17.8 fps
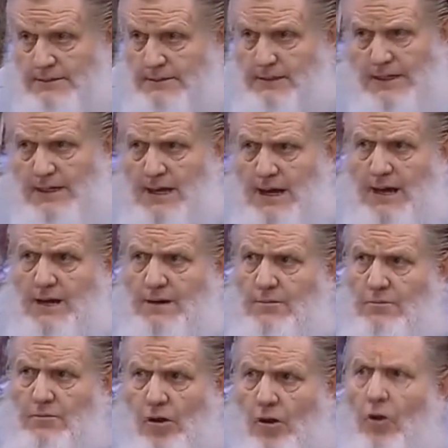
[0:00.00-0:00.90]
They had
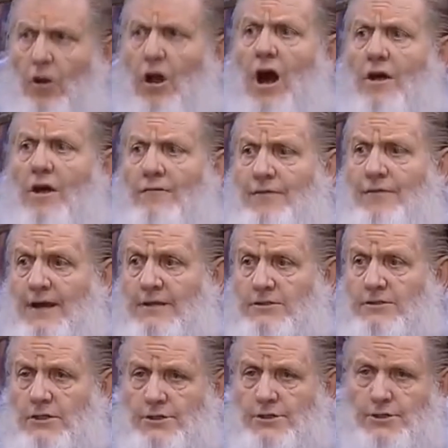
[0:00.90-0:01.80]
a lot of
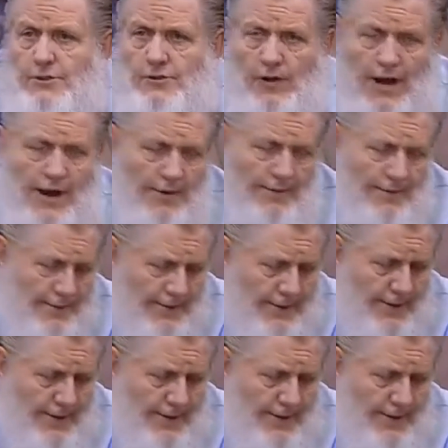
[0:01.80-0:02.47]
things underground.